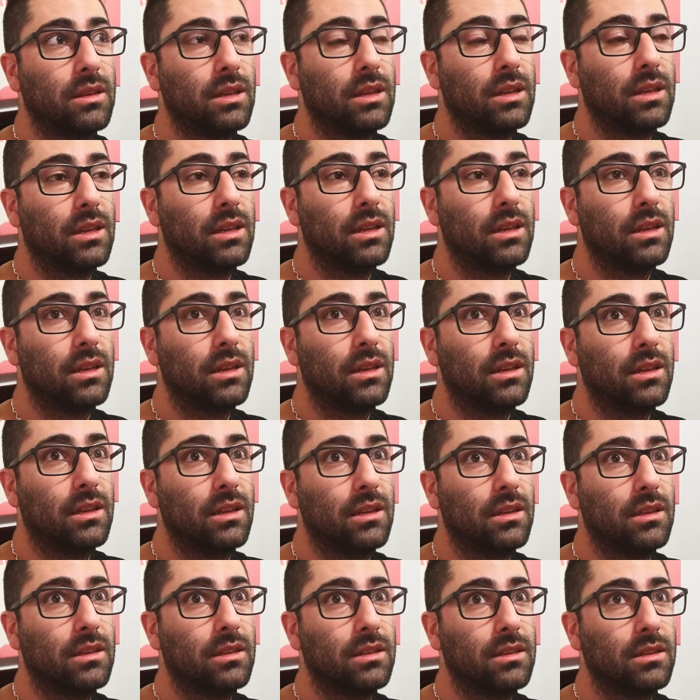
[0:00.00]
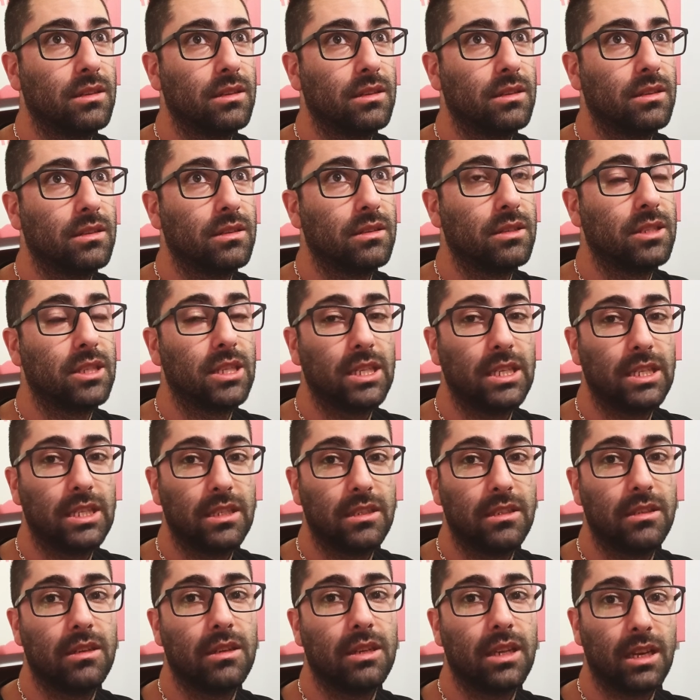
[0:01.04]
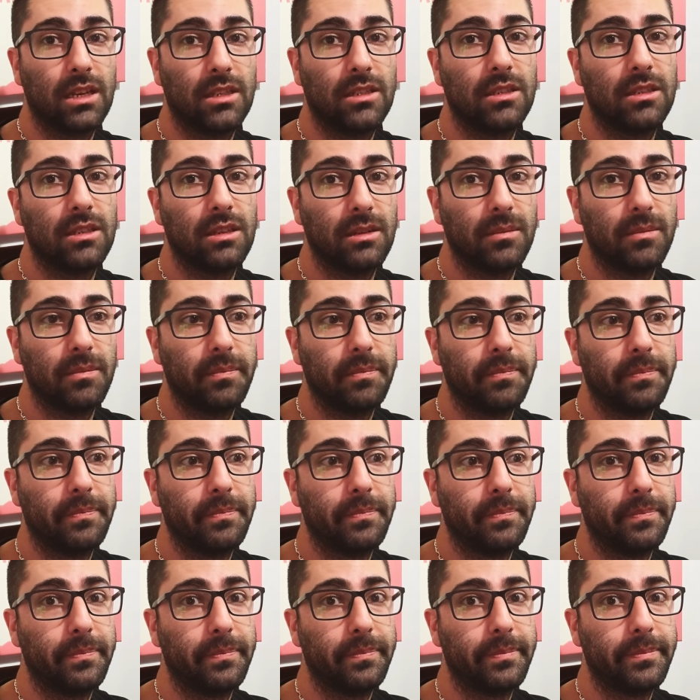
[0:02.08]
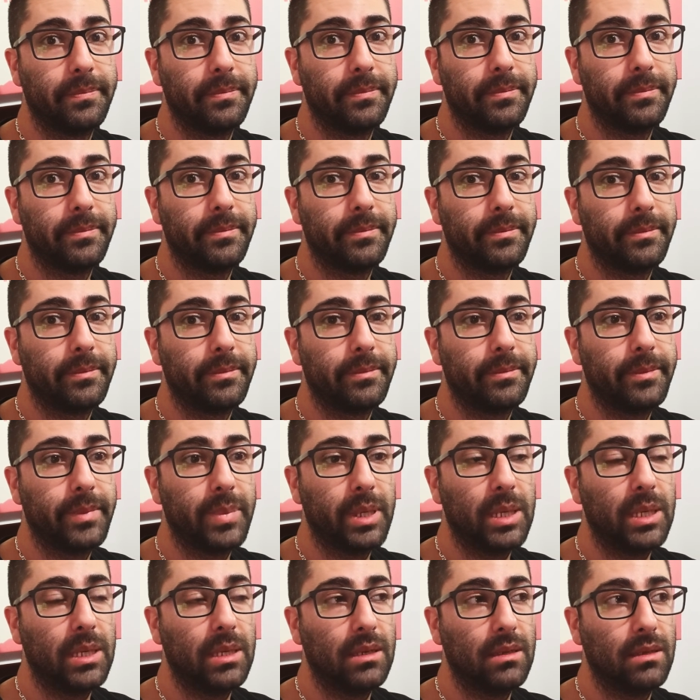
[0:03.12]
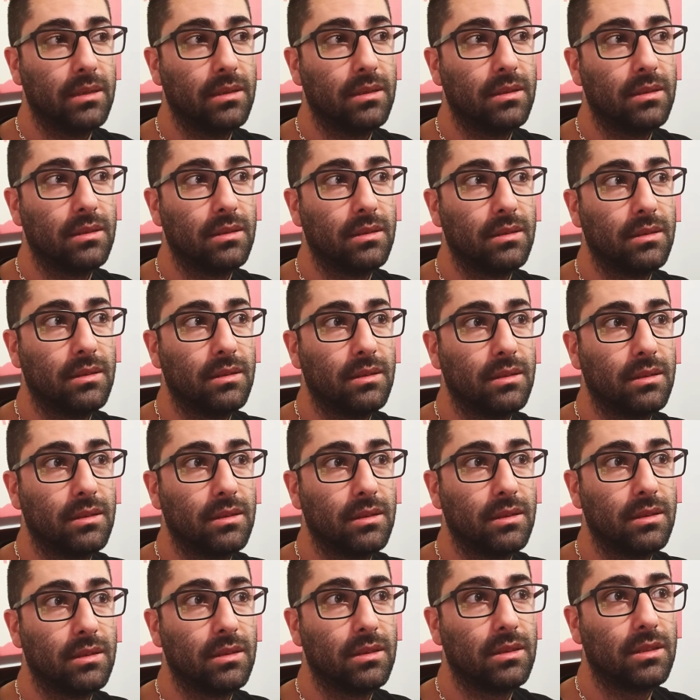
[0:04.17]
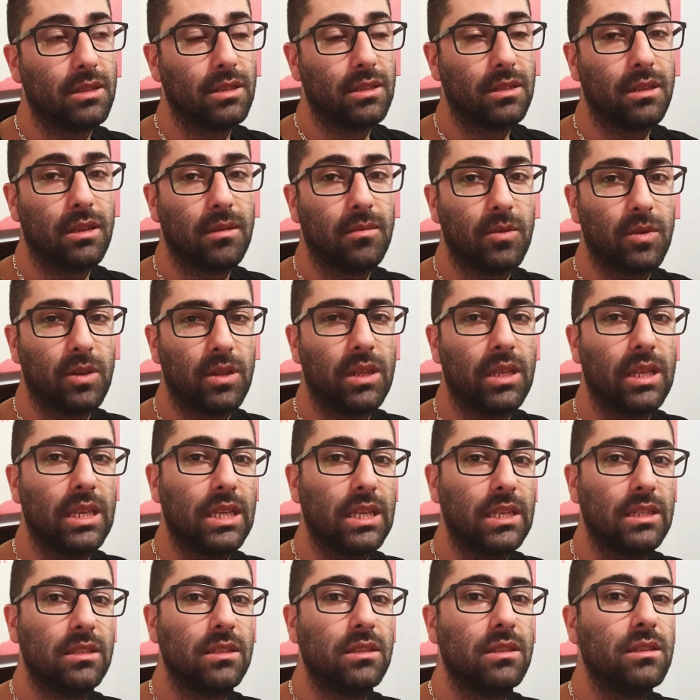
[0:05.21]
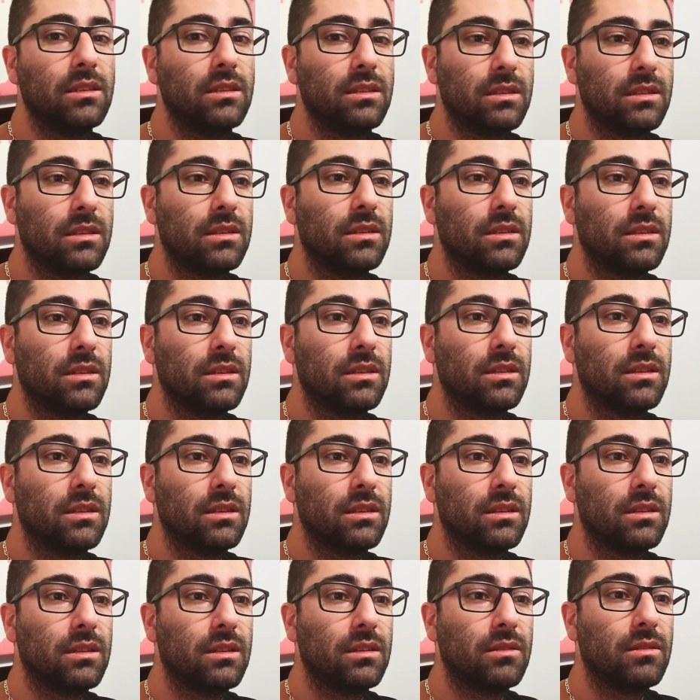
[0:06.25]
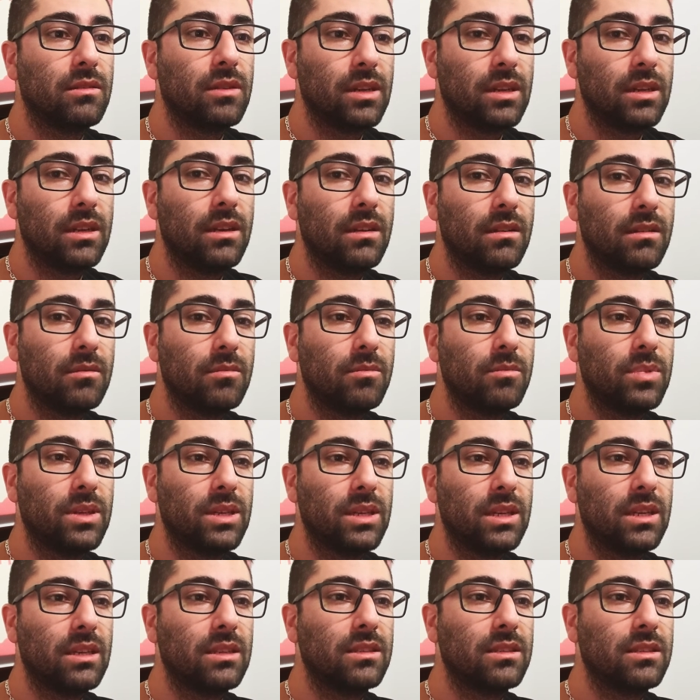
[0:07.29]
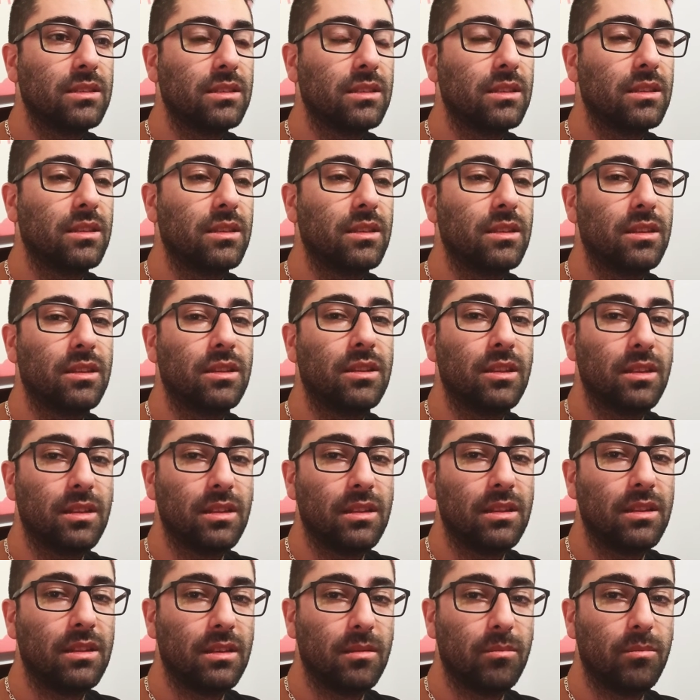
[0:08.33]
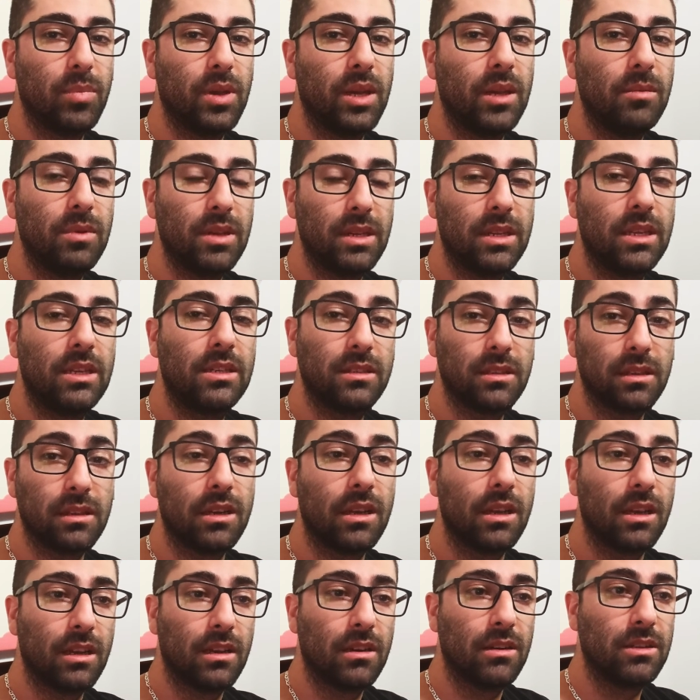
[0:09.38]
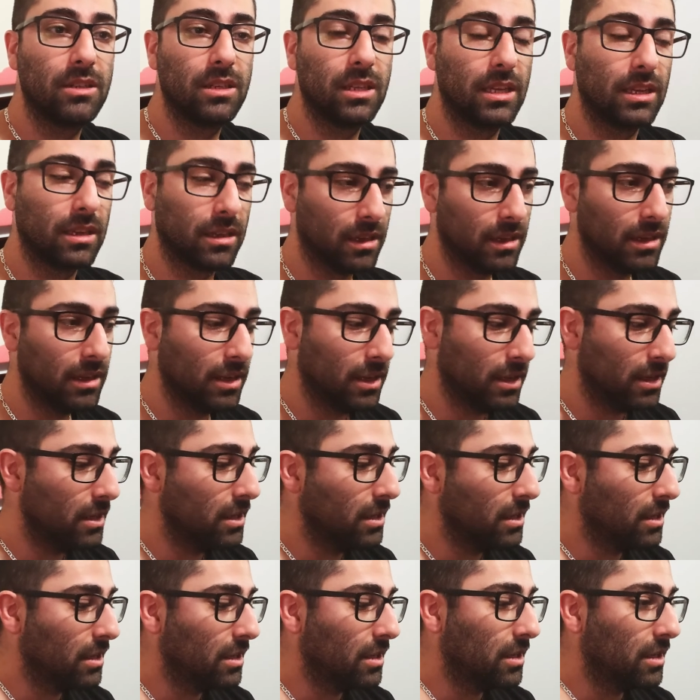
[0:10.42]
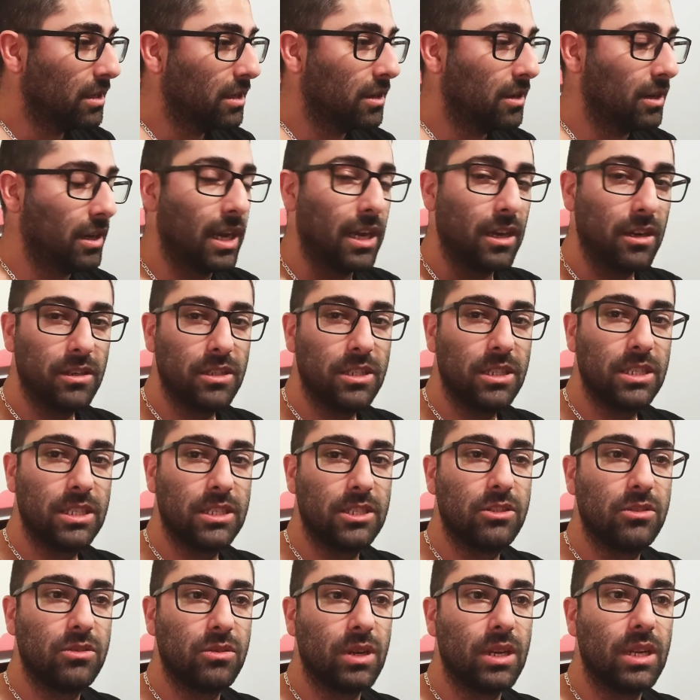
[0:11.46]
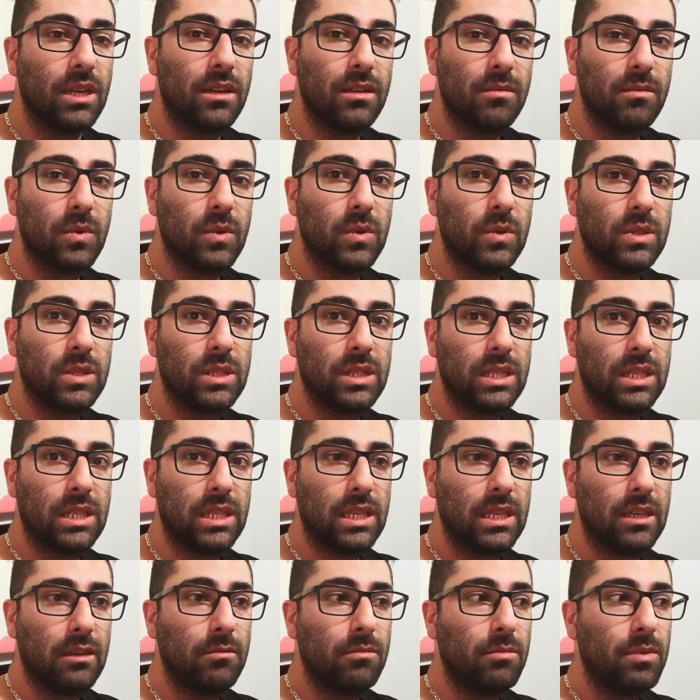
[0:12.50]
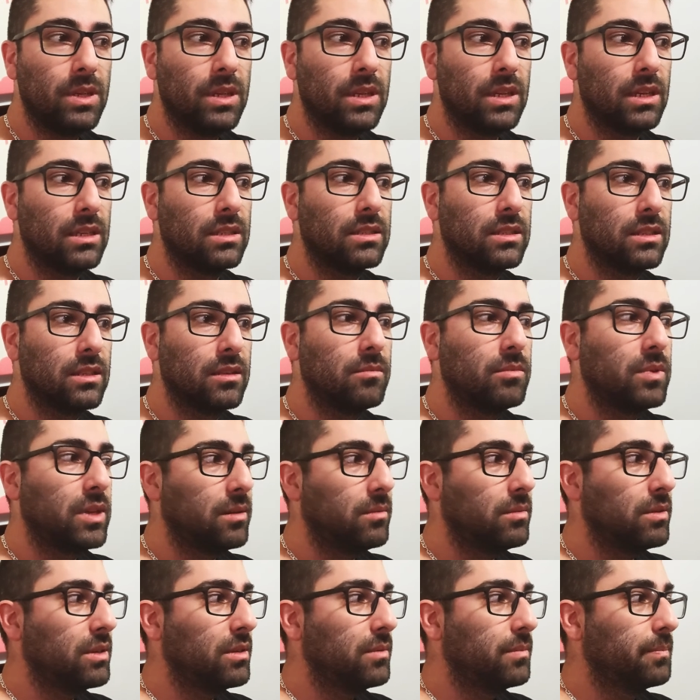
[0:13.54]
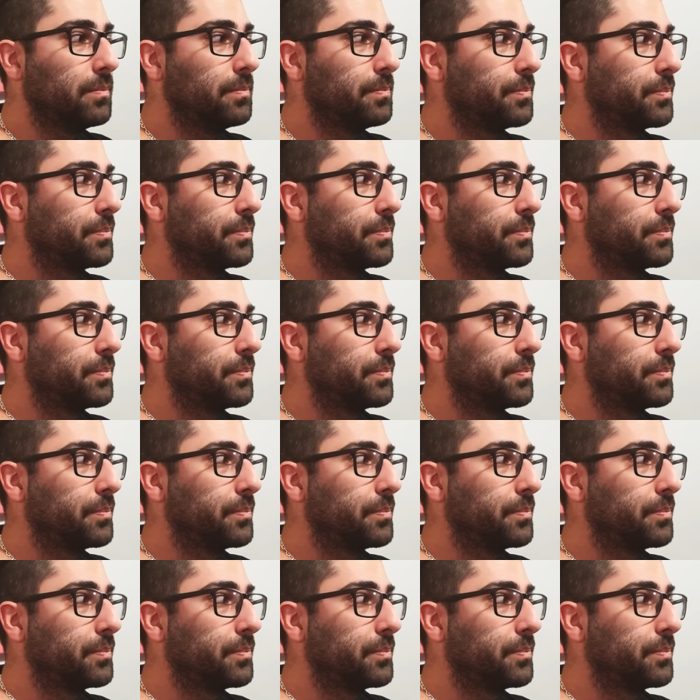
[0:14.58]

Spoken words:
And she needs to start catching up. But she's a lot more lazy right now because the baby takes a lot of energy. Like, her energy is drained most of the day because of the baby.